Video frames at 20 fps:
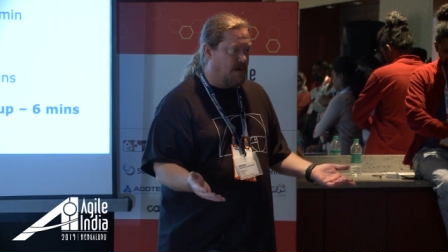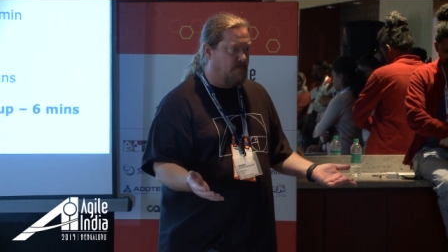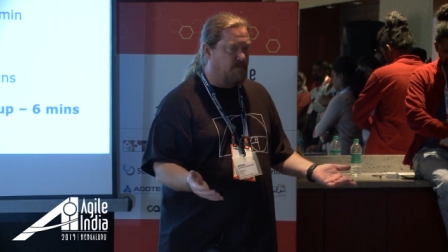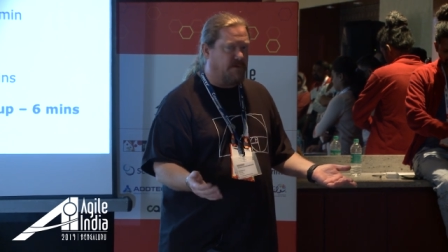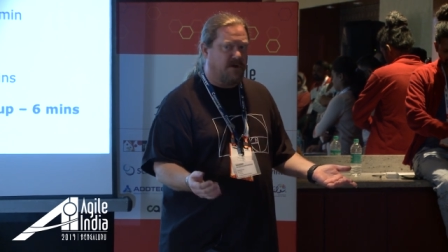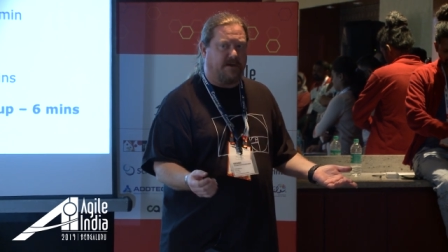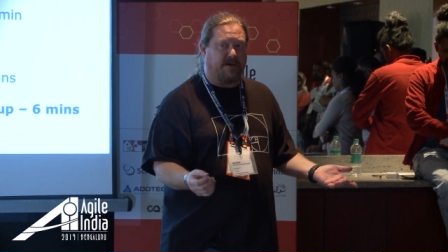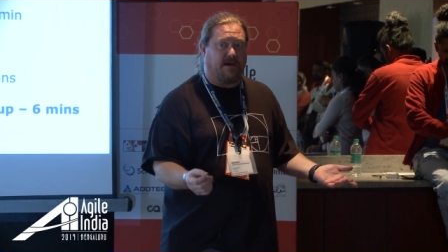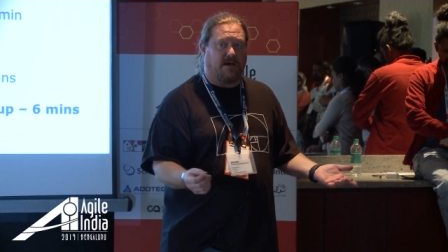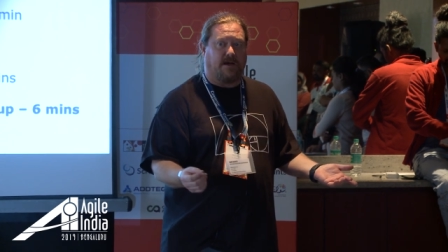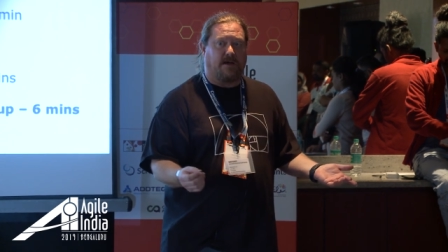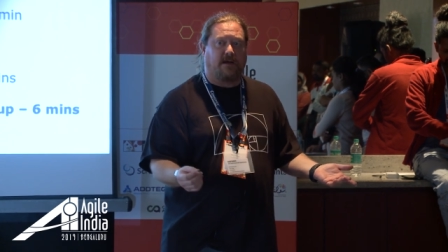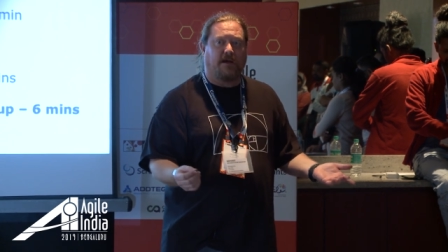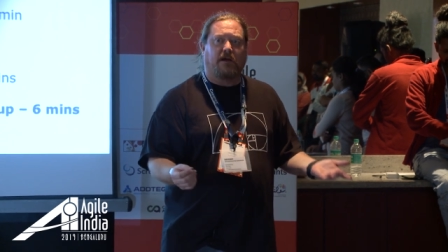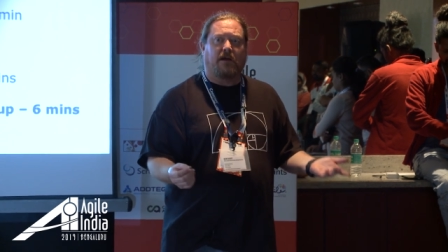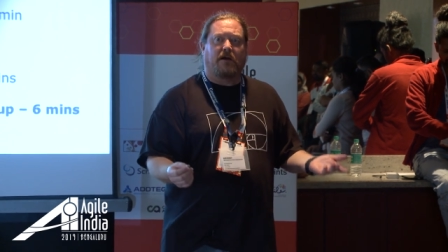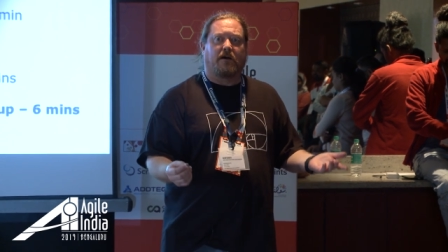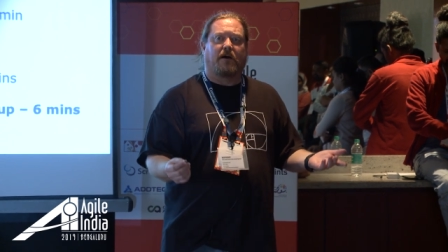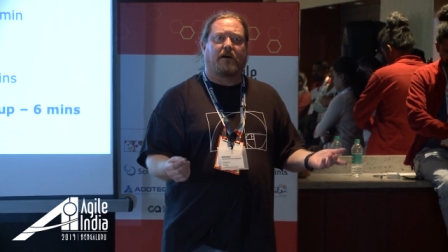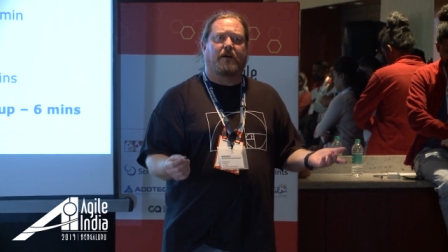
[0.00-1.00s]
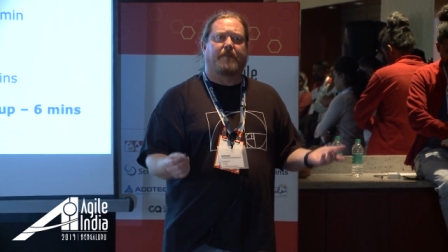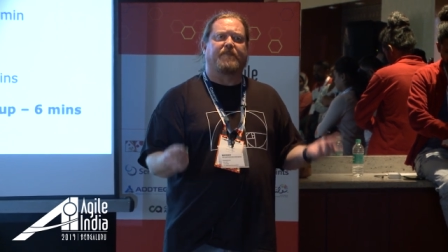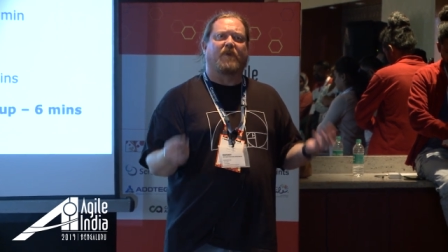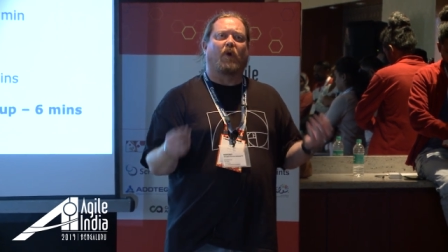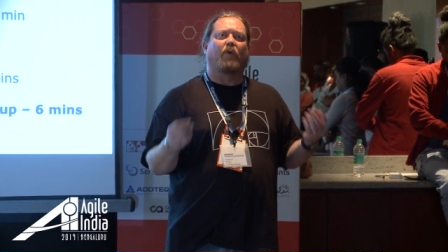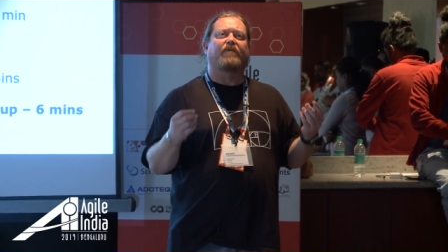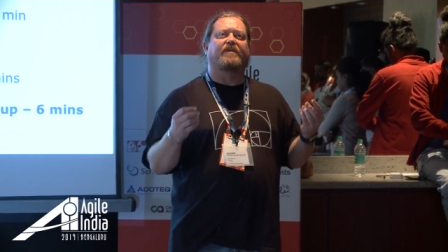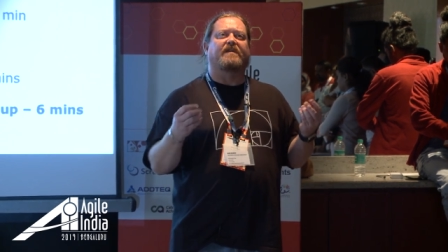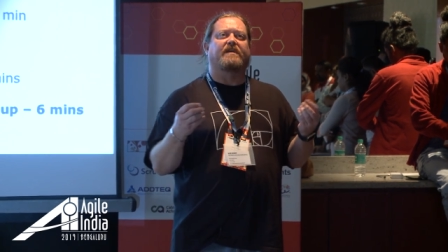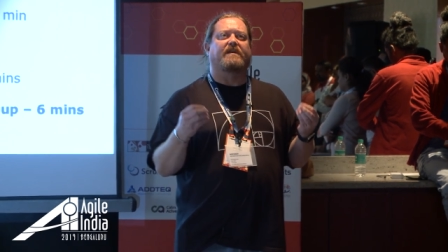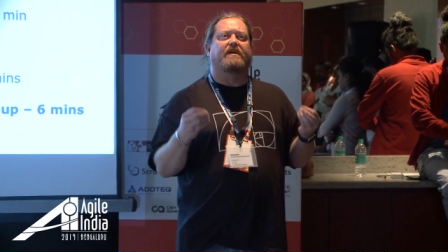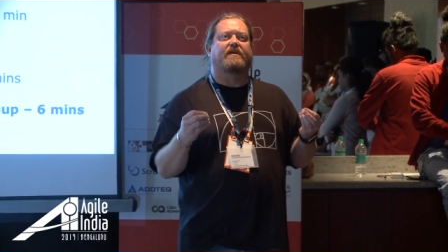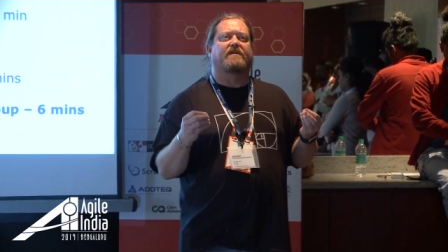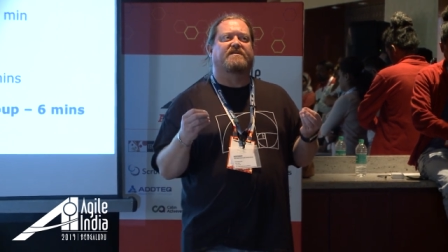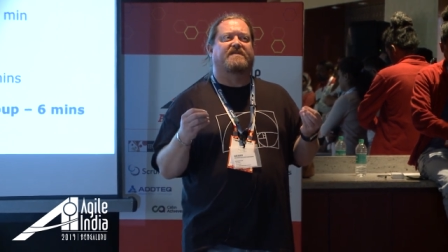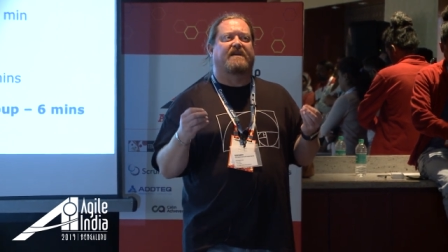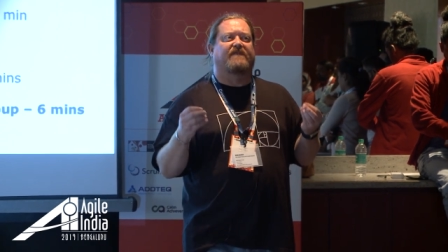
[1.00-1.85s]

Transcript: But over the years,